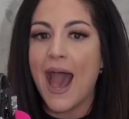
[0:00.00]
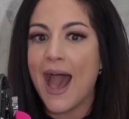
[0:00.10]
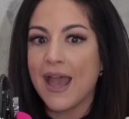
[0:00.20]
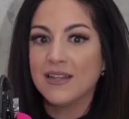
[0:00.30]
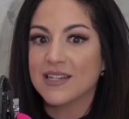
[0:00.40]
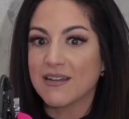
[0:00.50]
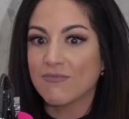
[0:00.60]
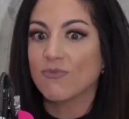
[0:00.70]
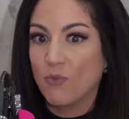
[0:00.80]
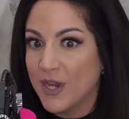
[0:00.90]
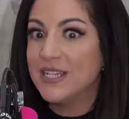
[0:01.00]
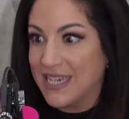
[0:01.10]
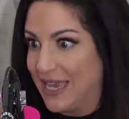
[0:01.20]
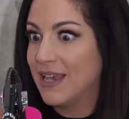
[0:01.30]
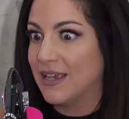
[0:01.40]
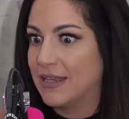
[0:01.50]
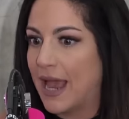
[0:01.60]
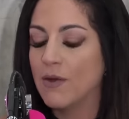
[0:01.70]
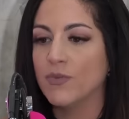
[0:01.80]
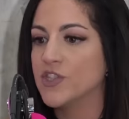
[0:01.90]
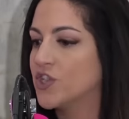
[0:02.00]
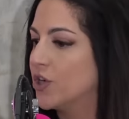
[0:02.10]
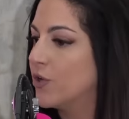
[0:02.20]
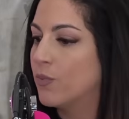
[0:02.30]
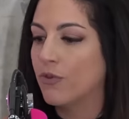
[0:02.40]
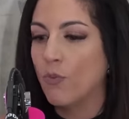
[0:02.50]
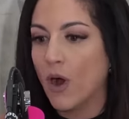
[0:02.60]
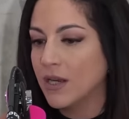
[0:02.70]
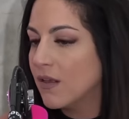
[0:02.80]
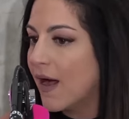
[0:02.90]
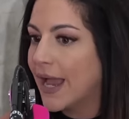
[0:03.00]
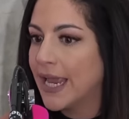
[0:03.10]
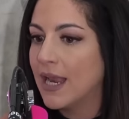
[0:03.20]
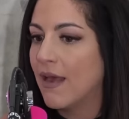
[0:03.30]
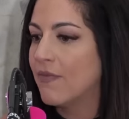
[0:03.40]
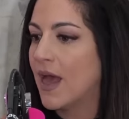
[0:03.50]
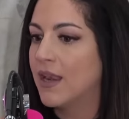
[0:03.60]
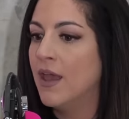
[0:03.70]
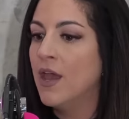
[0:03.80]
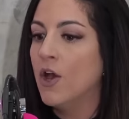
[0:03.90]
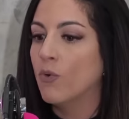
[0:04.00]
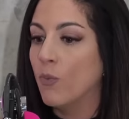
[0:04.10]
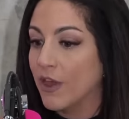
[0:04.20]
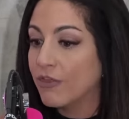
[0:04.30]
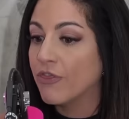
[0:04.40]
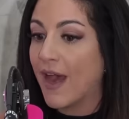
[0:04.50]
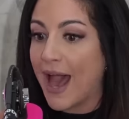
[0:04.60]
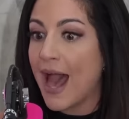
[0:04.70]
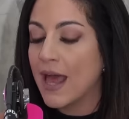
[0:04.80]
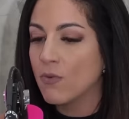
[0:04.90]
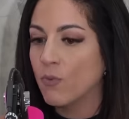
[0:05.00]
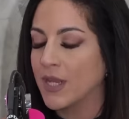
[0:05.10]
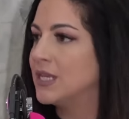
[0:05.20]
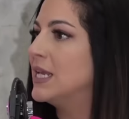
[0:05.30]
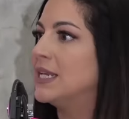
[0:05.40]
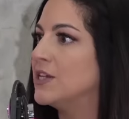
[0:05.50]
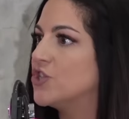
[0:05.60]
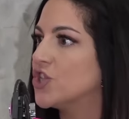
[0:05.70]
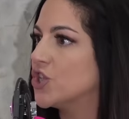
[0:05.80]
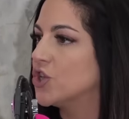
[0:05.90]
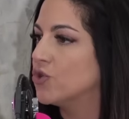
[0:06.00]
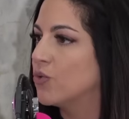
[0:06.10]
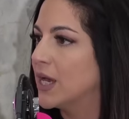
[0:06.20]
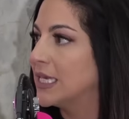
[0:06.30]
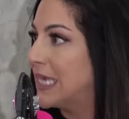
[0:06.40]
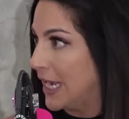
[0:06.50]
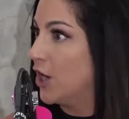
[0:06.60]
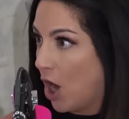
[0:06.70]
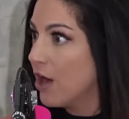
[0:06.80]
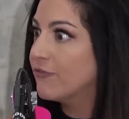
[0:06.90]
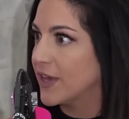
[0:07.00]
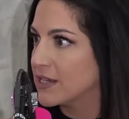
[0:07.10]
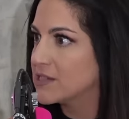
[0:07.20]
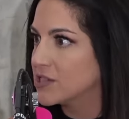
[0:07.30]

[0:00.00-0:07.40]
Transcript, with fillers: And we did, and we started with one client, and then with that we needed to get an office.